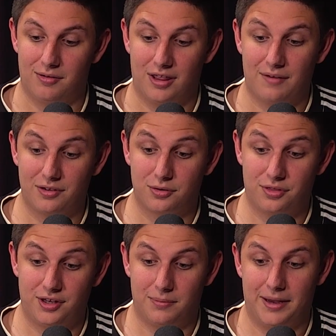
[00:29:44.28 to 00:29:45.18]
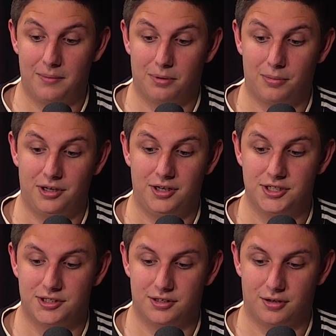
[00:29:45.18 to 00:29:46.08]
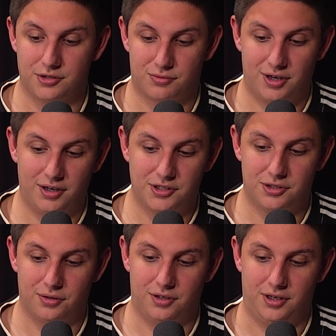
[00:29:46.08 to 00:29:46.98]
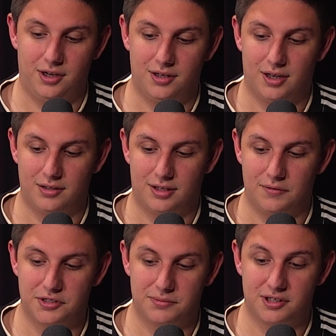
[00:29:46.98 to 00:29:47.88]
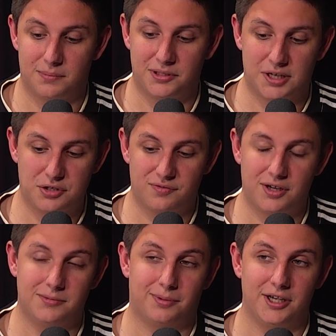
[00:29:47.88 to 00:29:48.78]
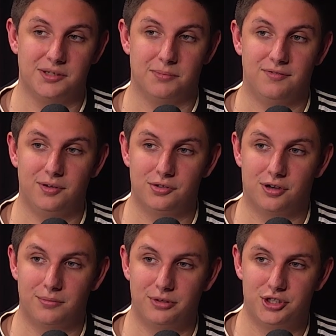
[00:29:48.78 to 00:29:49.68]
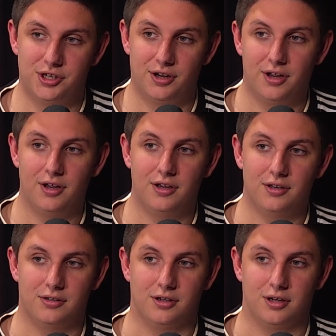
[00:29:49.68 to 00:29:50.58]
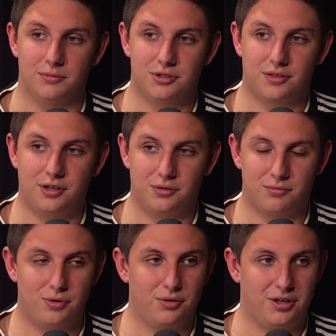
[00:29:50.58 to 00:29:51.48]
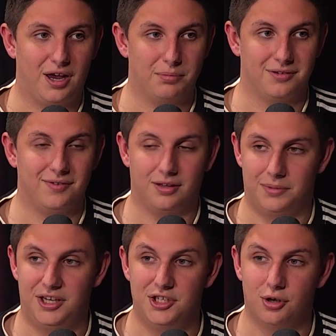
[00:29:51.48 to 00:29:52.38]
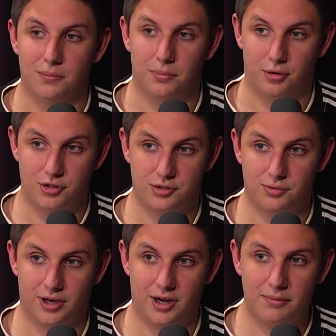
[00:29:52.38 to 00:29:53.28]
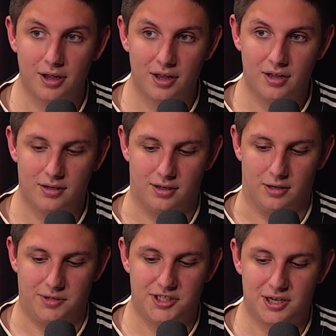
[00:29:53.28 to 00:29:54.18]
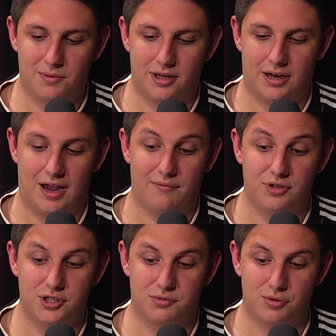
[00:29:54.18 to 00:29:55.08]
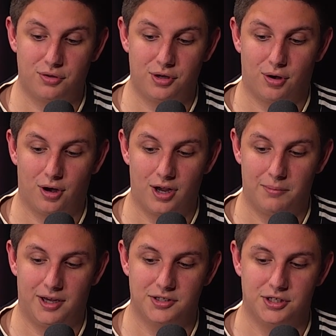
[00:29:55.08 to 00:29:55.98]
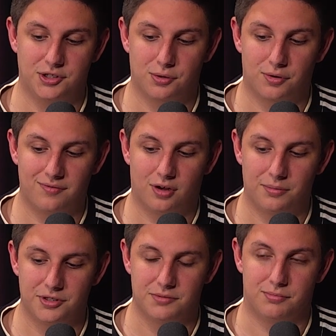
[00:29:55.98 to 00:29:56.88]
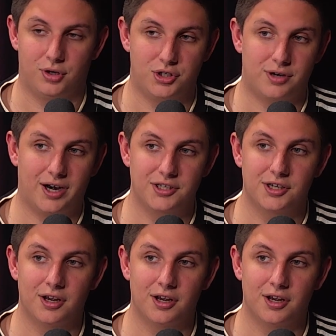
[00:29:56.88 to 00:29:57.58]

Another good thing about Bobby is, and I was reading this early in the year, that there was a potential for him to play some midfield time this year, which I think could really help develop his own personal game. He's someone that averages really high amounts in score involvements and pressure acts.